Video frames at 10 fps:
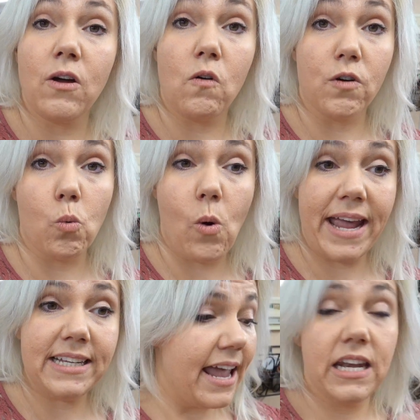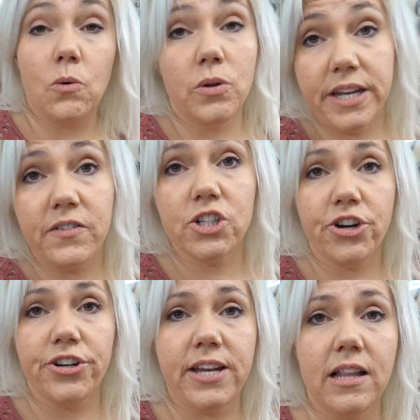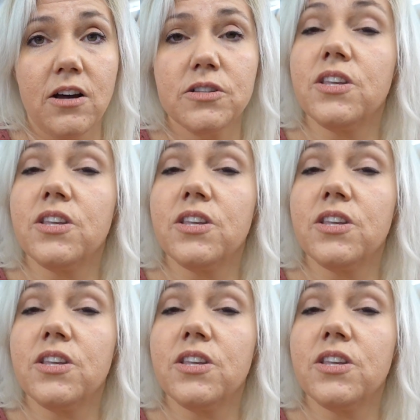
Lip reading: over white and it will never turn yellow.